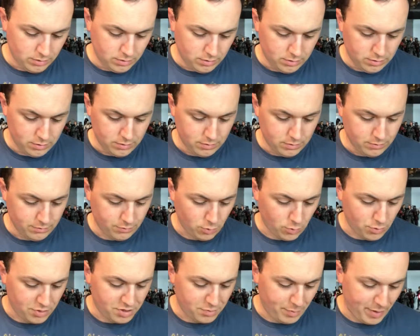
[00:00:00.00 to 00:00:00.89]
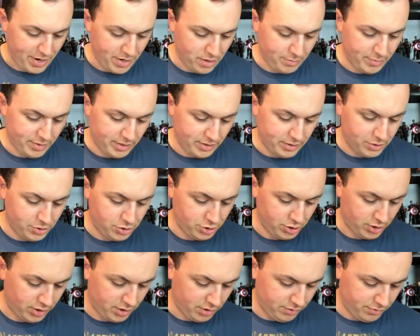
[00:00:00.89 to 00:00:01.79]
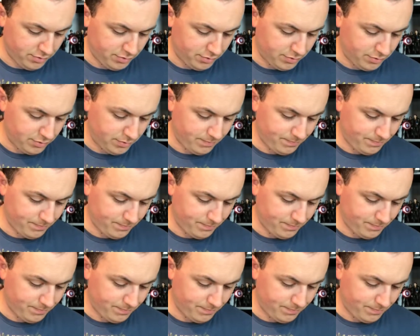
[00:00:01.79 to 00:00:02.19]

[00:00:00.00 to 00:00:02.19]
for the Spider-Man shelf,